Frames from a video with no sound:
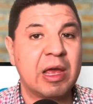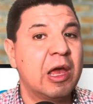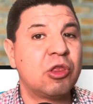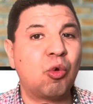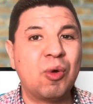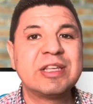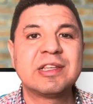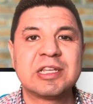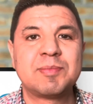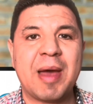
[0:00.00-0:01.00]
The reason
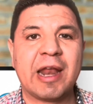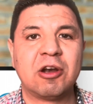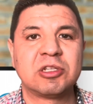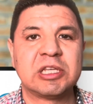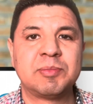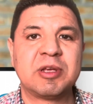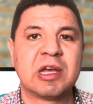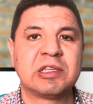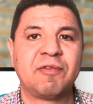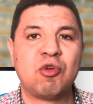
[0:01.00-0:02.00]
this matters is because
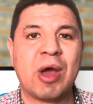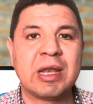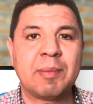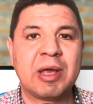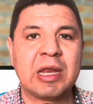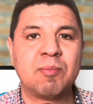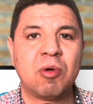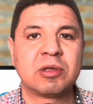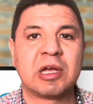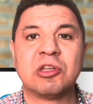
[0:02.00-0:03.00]
if you end up getting
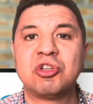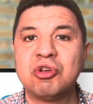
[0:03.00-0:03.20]
booked on two